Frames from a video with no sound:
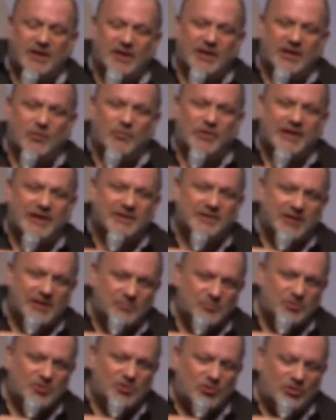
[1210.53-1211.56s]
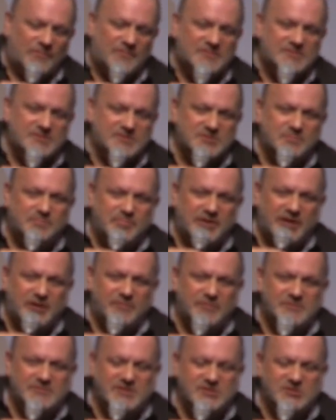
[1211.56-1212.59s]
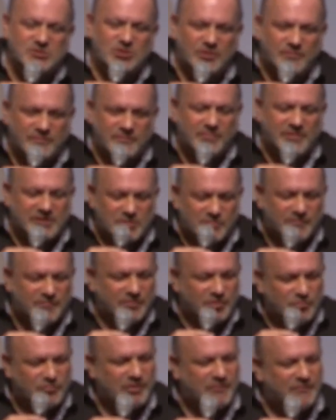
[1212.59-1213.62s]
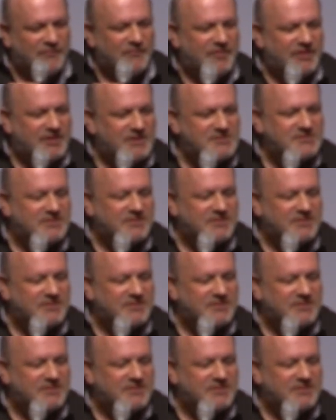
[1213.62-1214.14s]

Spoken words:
And when I came to the offices in Paris, I saw everybody with a grim face,